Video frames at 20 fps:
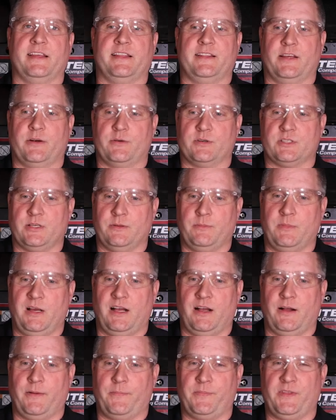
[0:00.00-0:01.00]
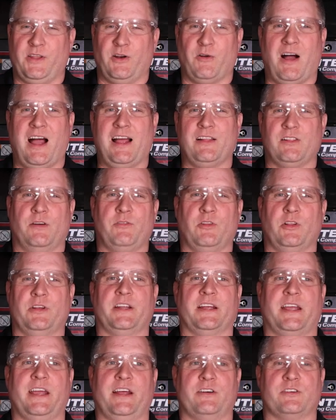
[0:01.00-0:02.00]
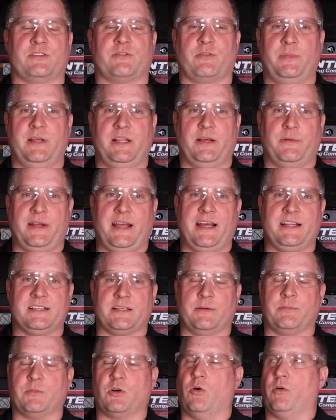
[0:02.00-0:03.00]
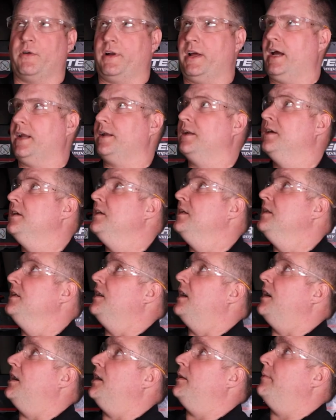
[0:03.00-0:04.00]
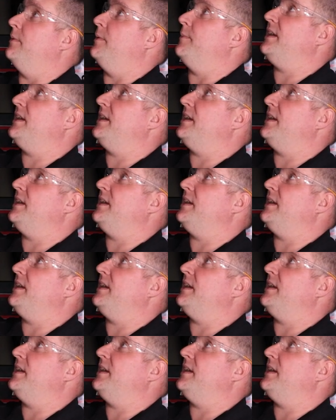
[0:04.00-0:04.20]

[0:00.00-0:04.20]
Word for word: and there were some, uh, you know, high level indicators for me that we had something going on. Um,